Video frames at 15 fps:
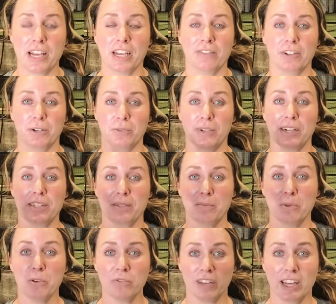of your wrist
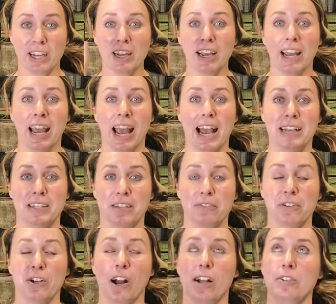moving as if
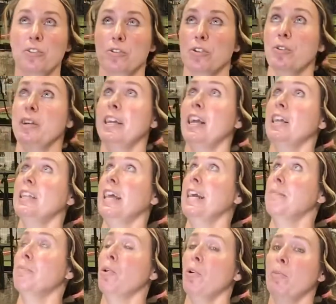you're unscrewing a
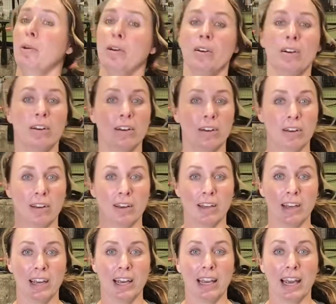light bulb.
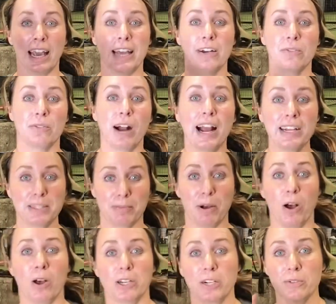In a rise
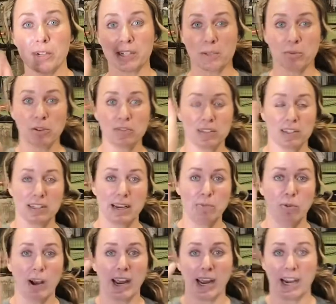ball, your wrist moves the same
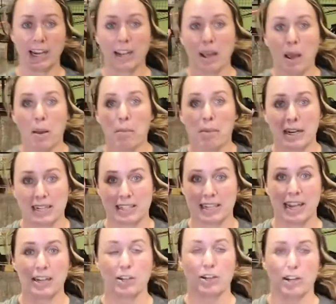way, but it's
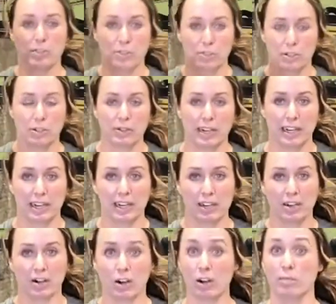like you're unscrewing
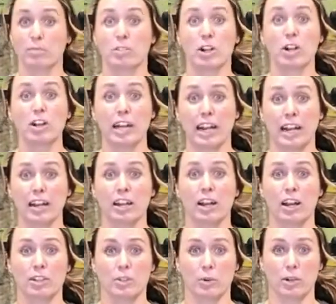or turning
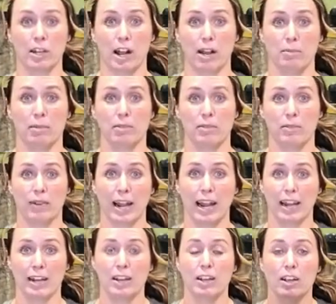a doorknob,
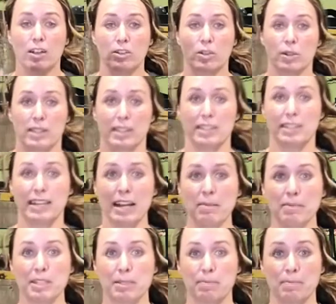right? So it's the
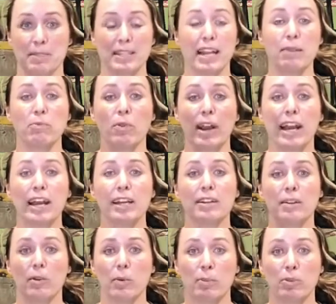same, same
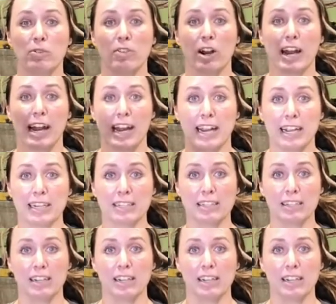way we move our hand,